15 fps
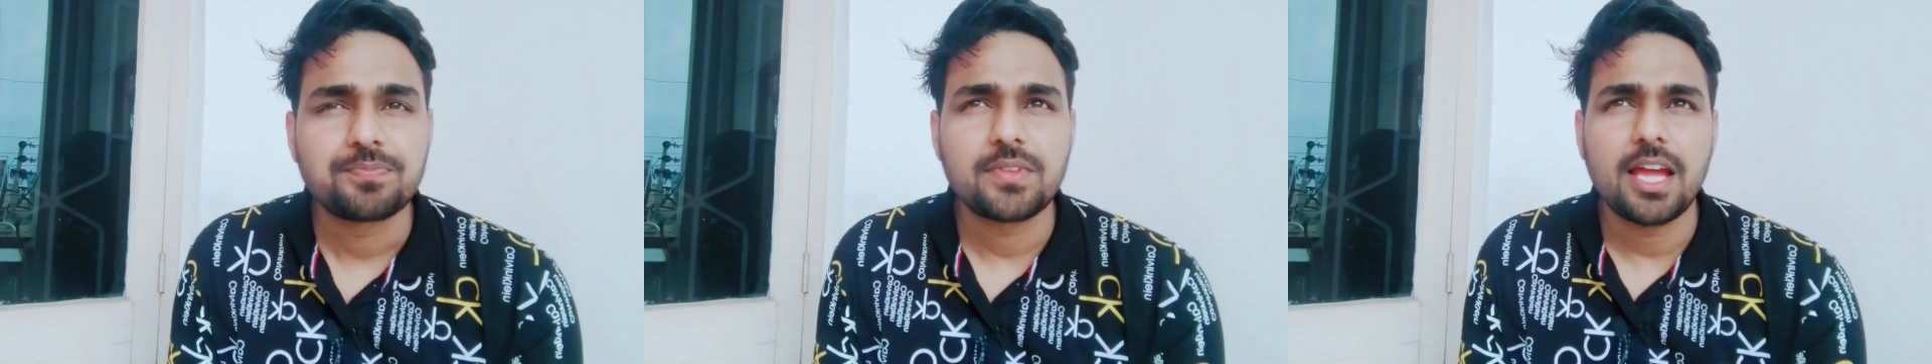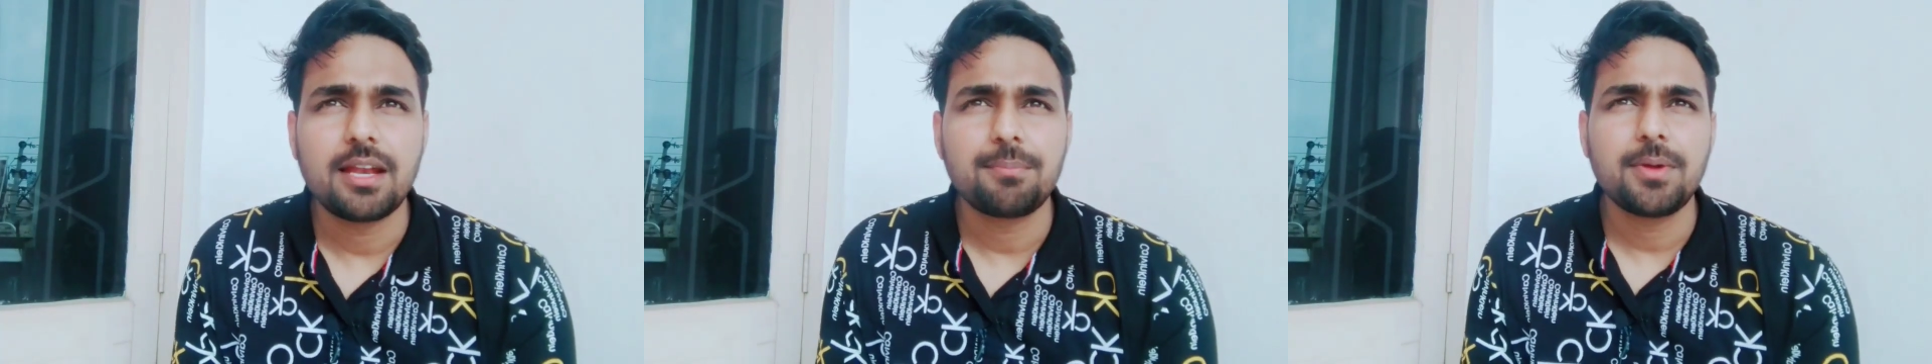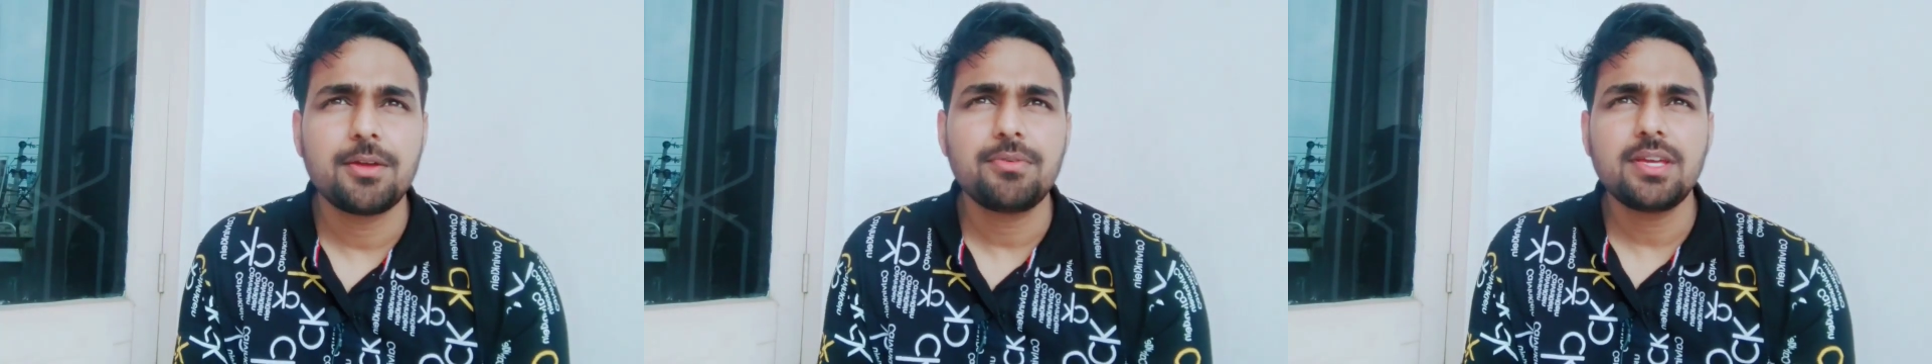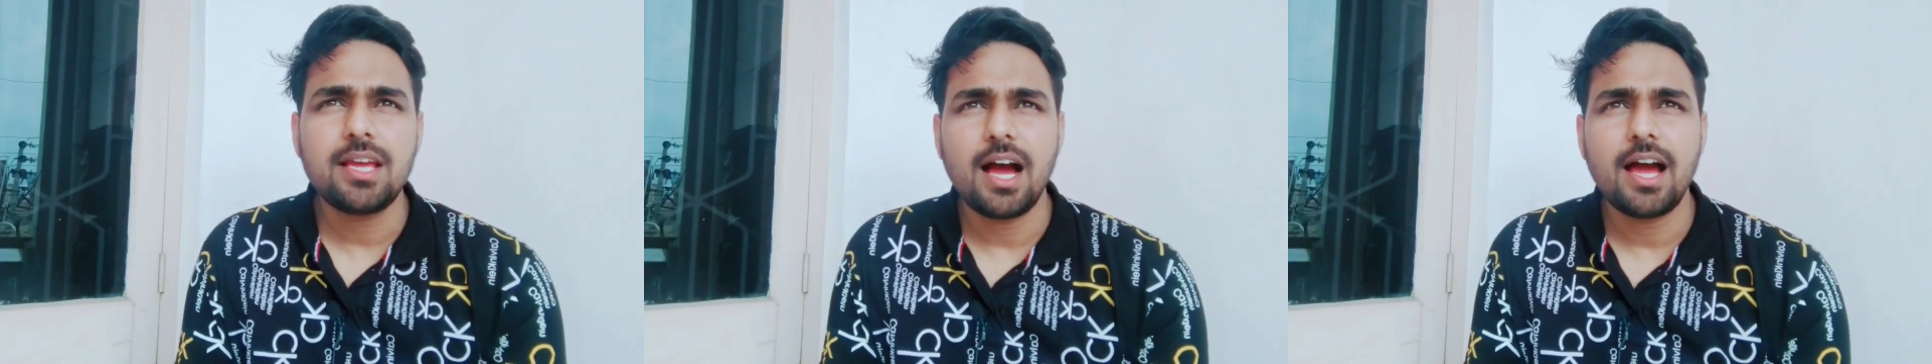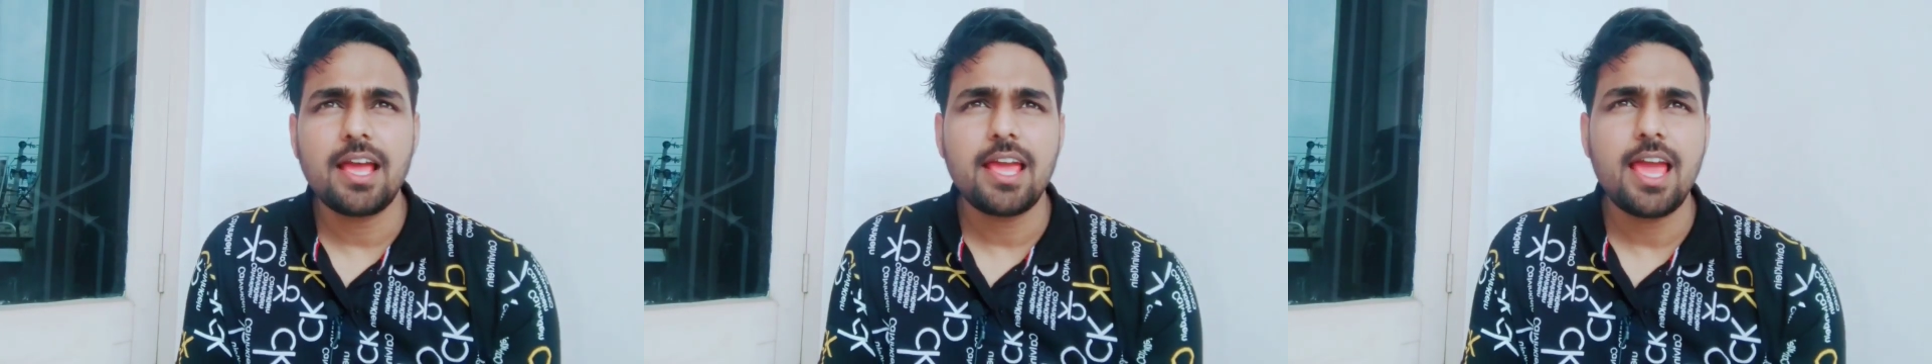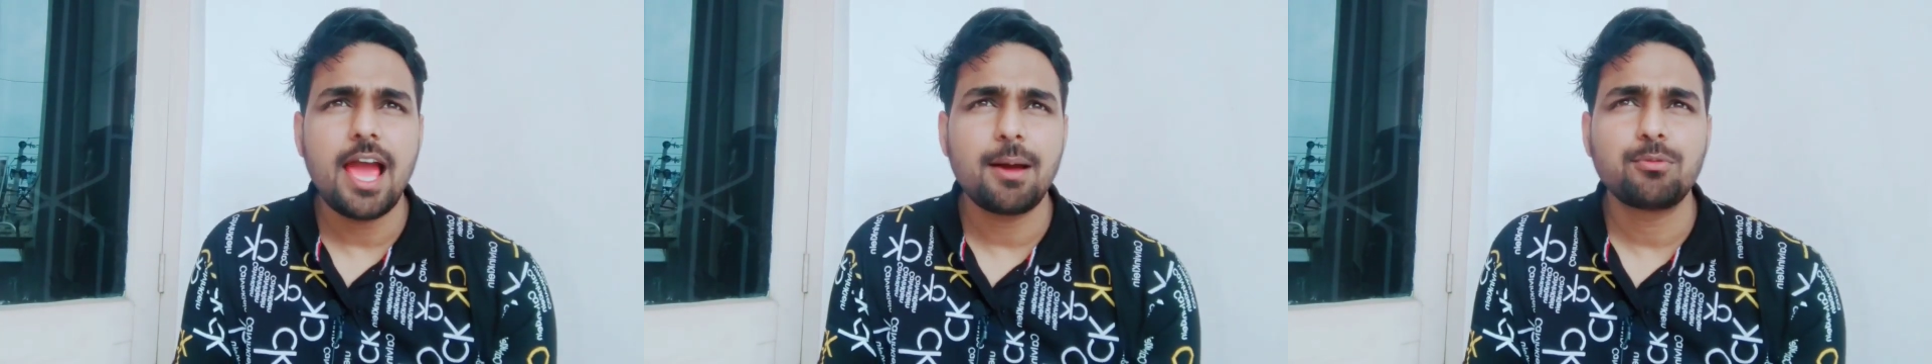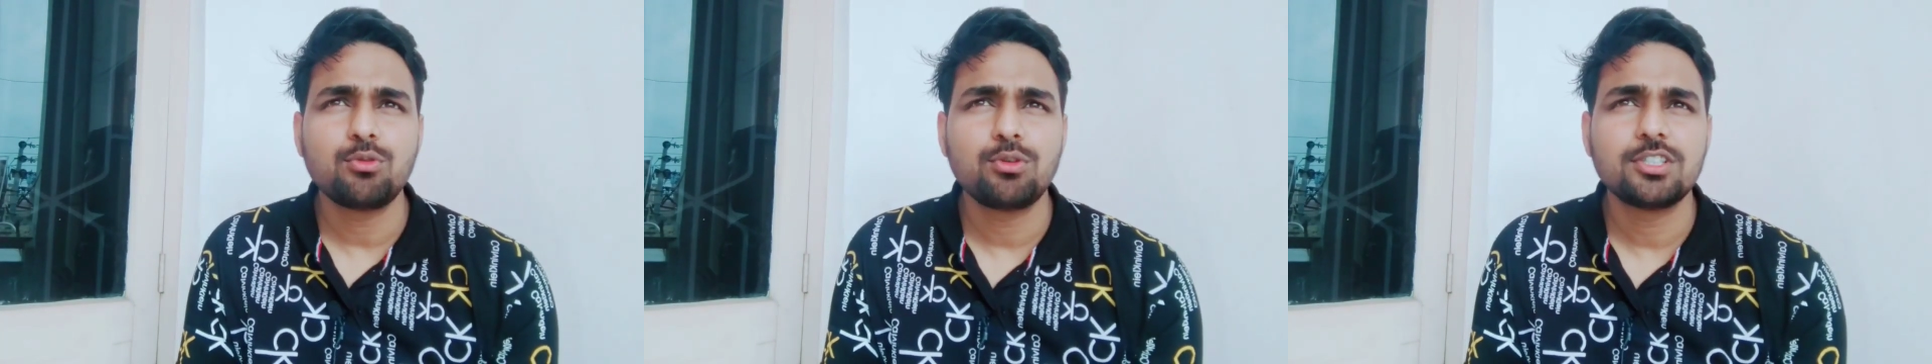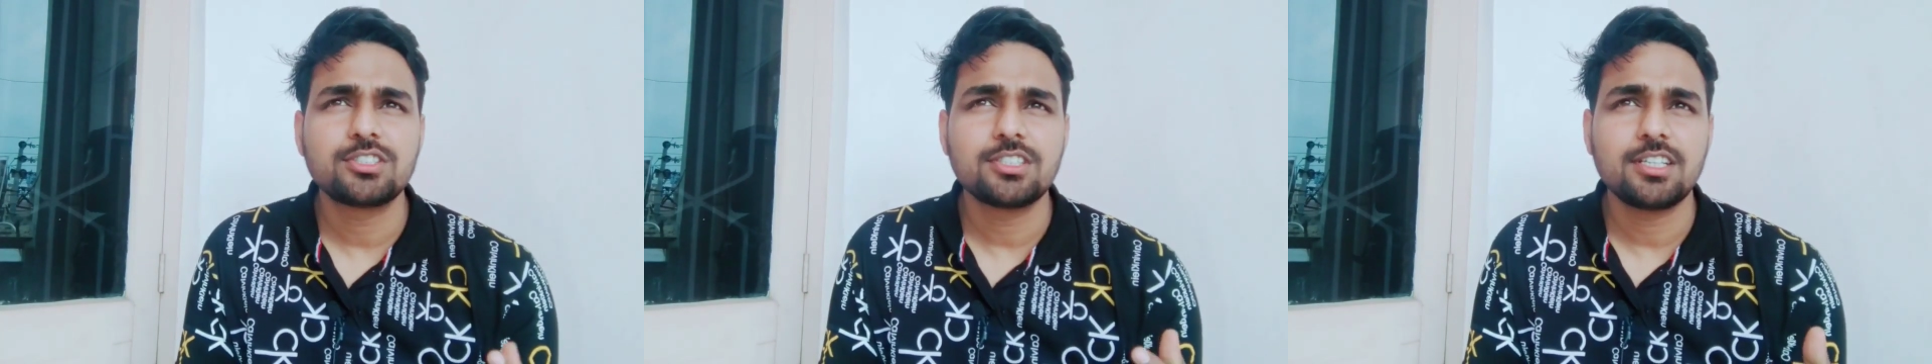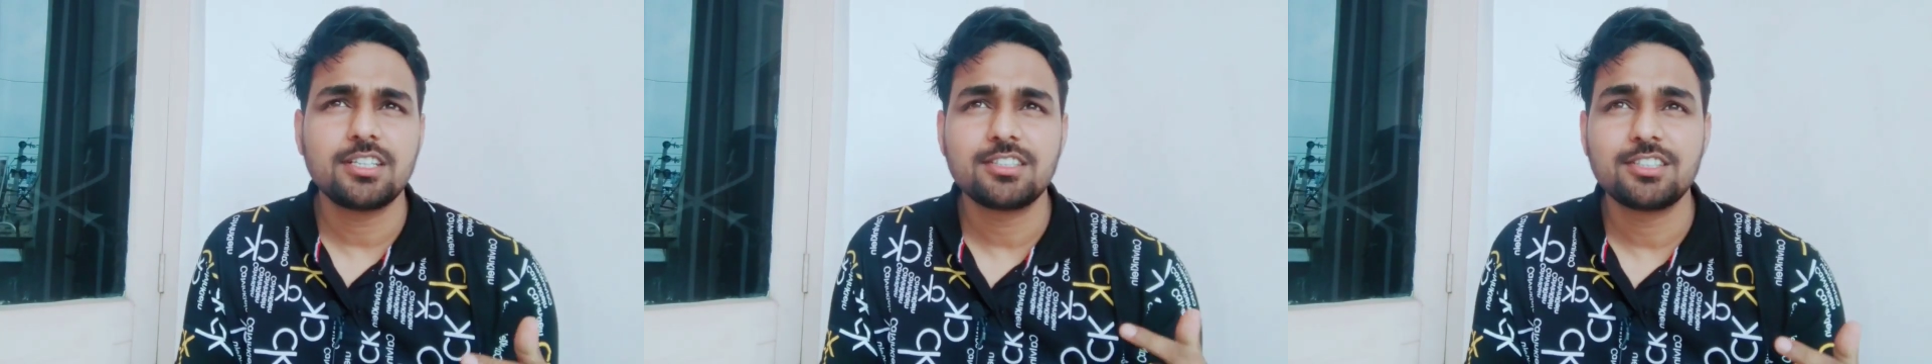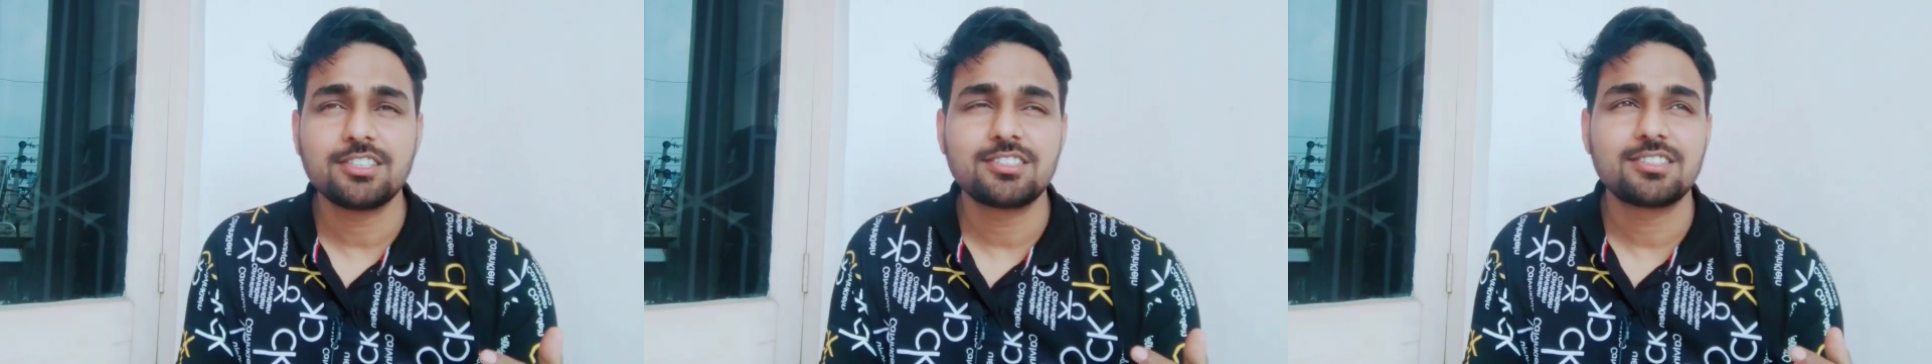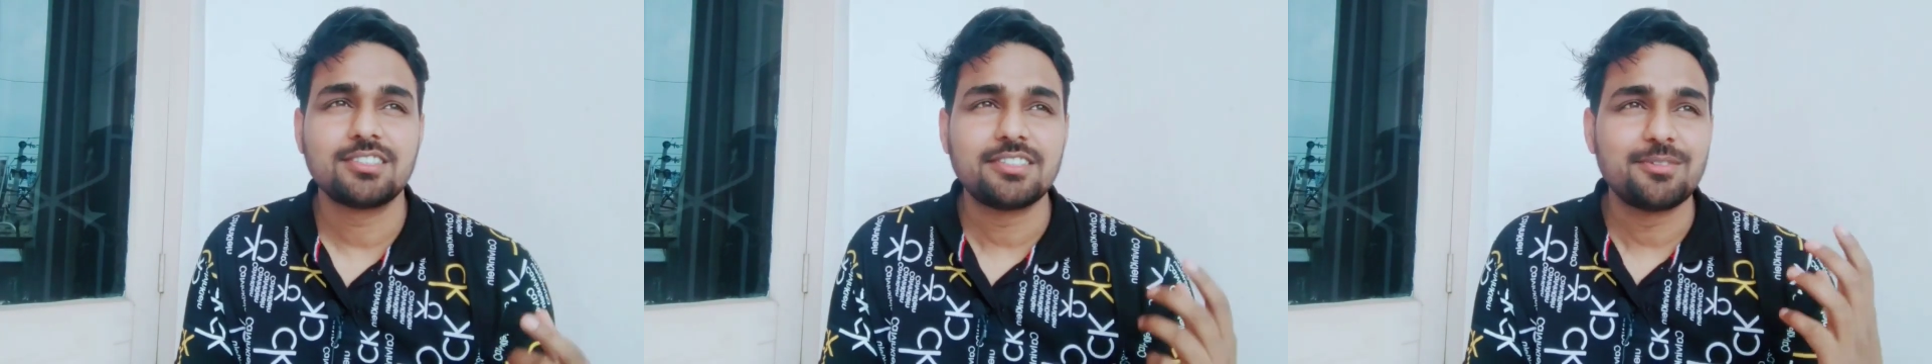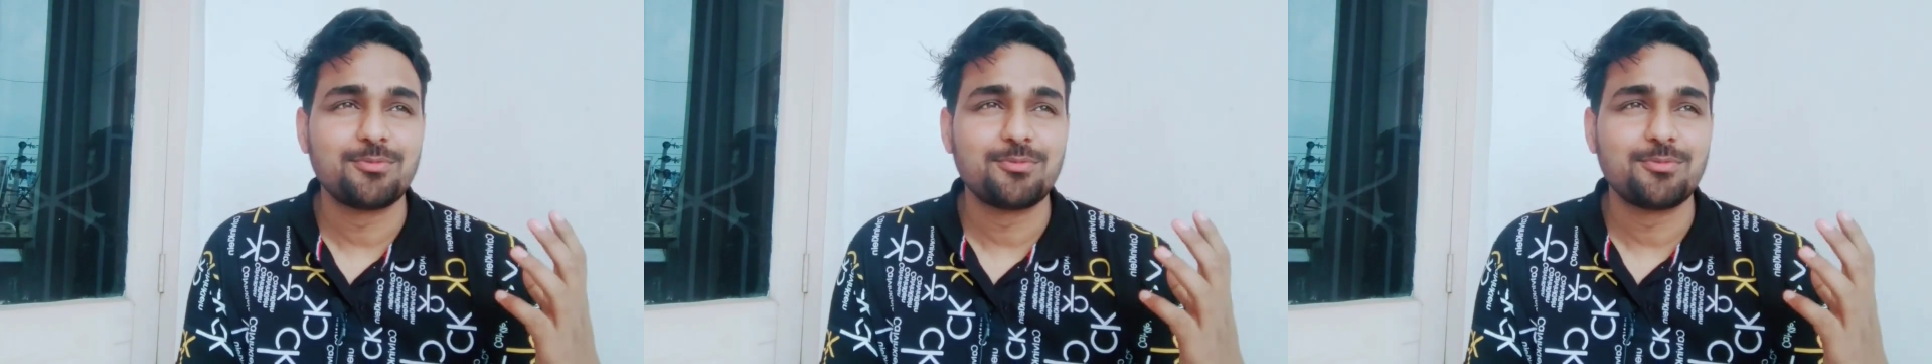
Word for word: Then maybe I have to listen in this